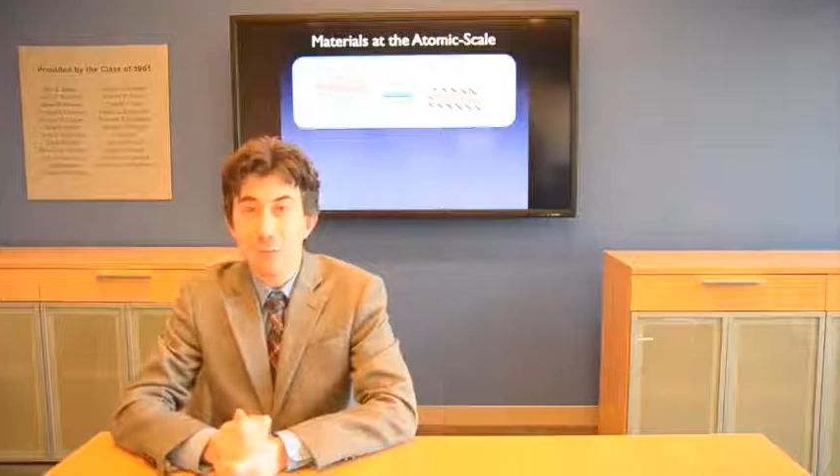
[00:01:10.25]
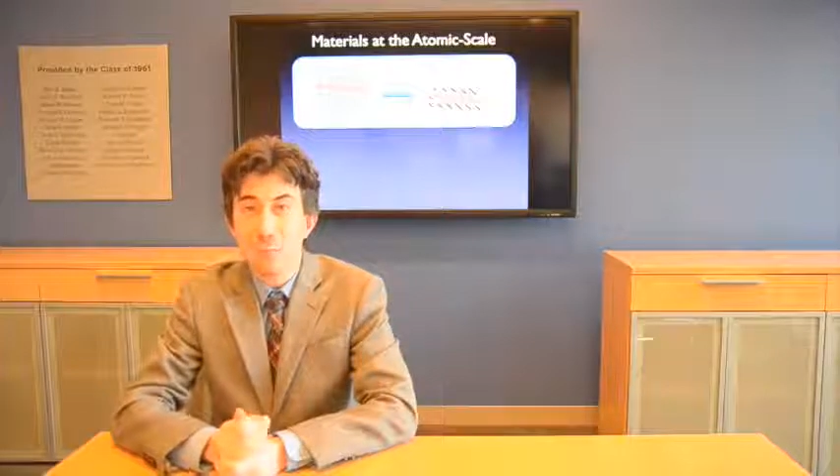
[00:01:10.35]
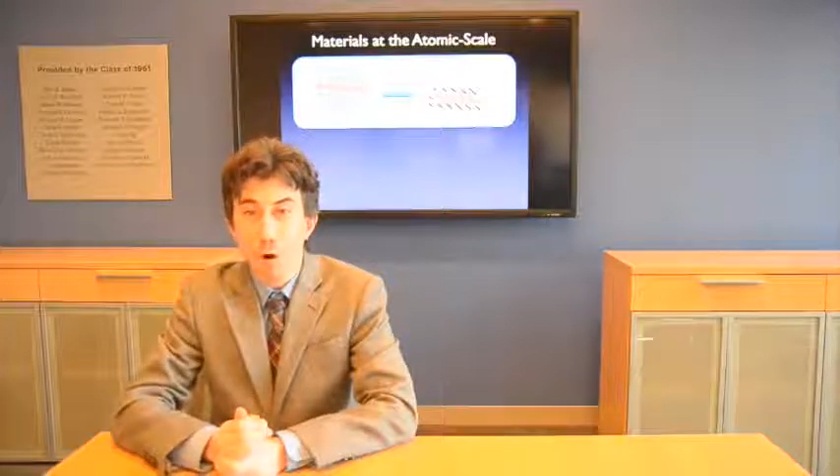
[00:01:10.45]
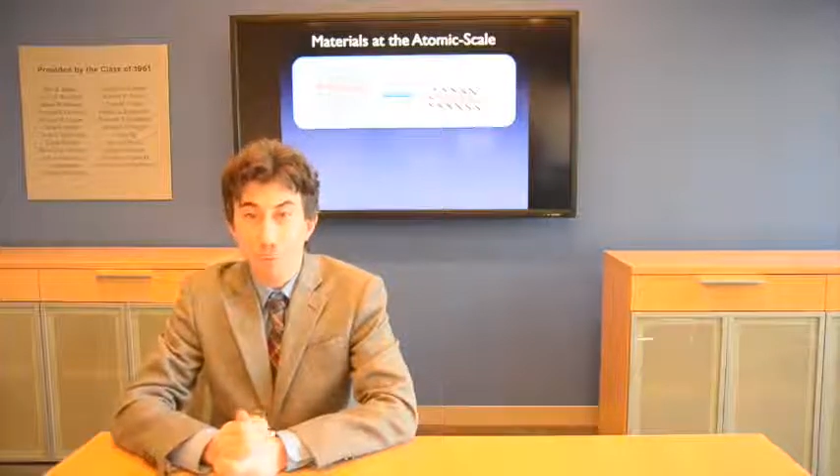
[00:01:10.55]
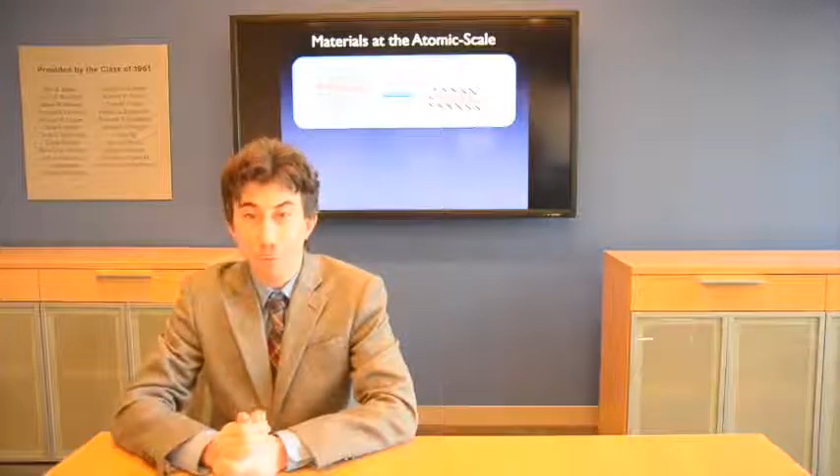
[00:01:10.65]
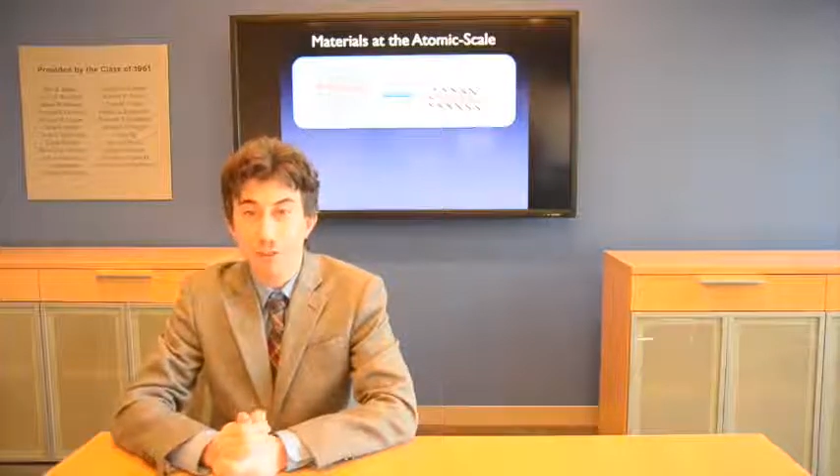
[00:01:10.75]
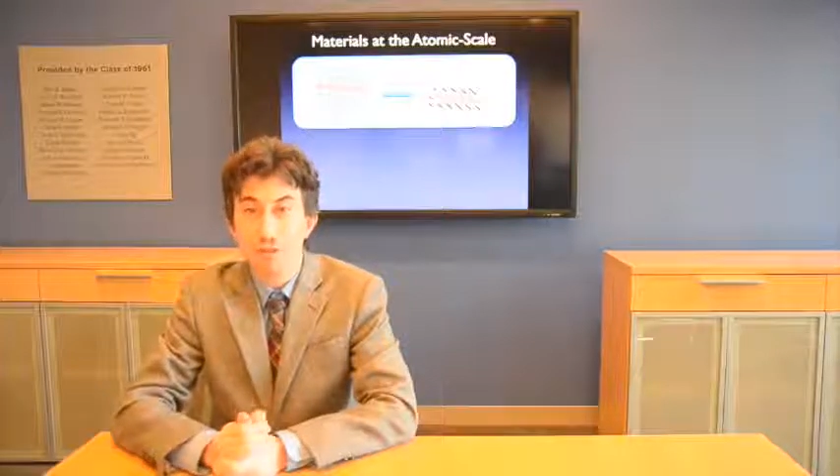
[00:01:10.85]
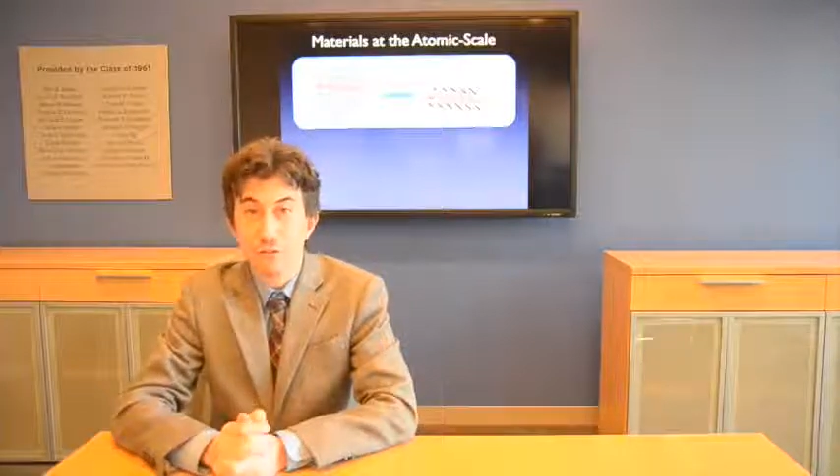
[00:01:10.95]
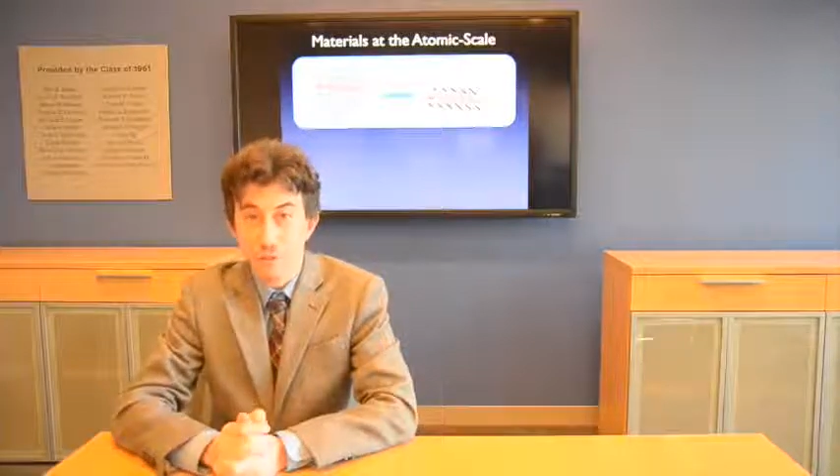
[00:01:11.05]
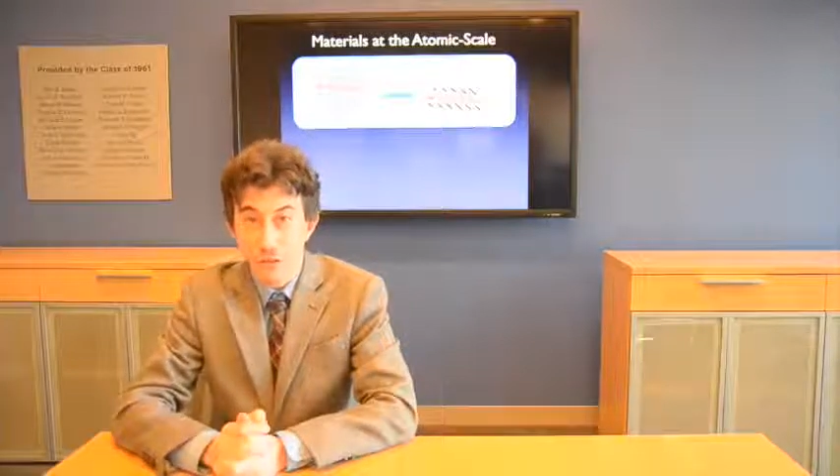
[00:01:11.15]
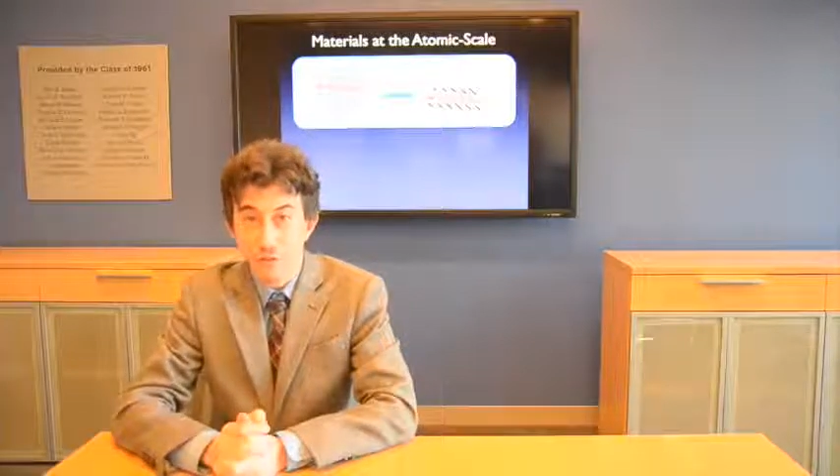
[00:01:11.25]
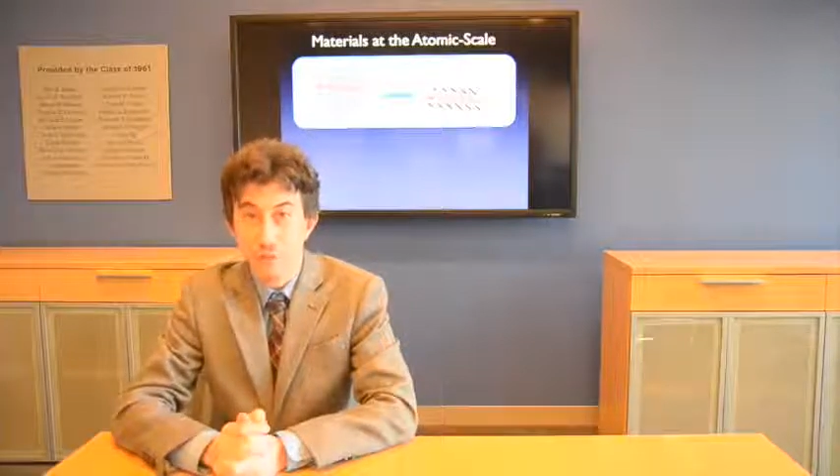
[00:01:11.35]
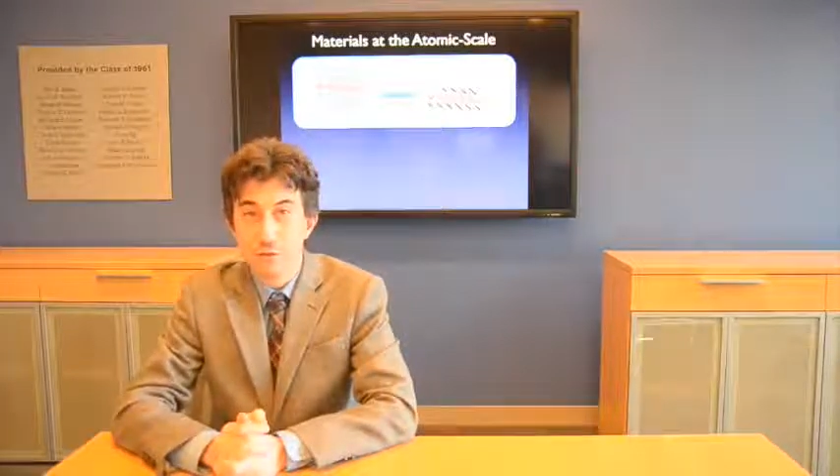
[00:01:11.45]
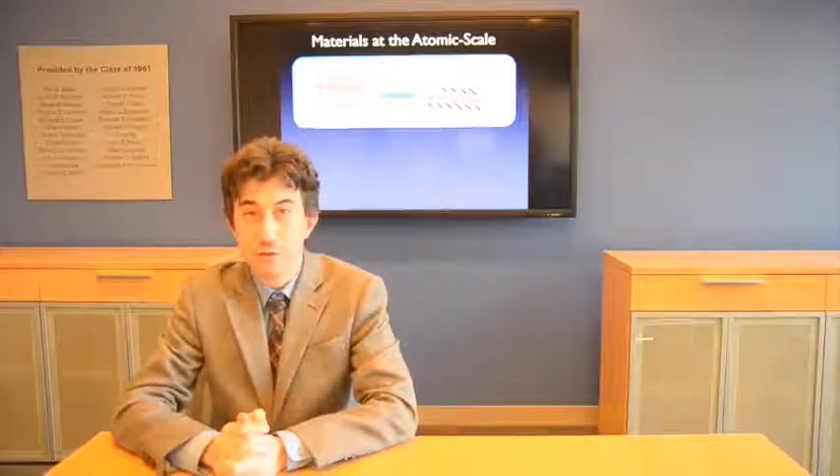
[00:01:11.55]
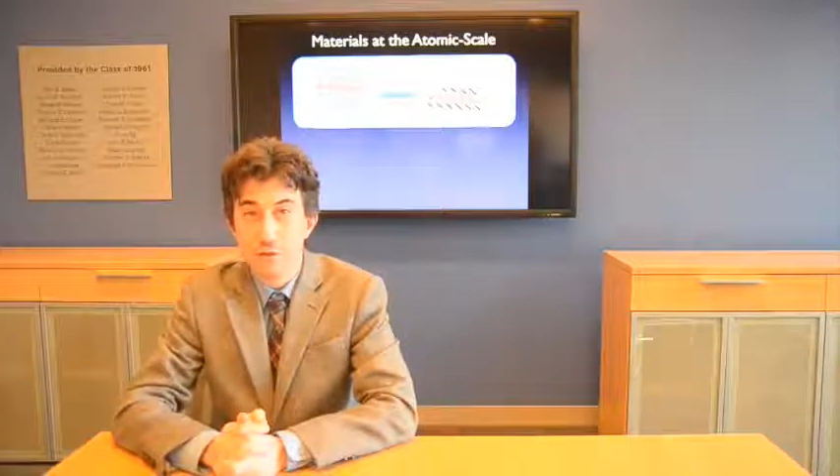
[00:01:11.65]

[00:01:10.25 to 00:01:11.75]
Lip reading: their properties change.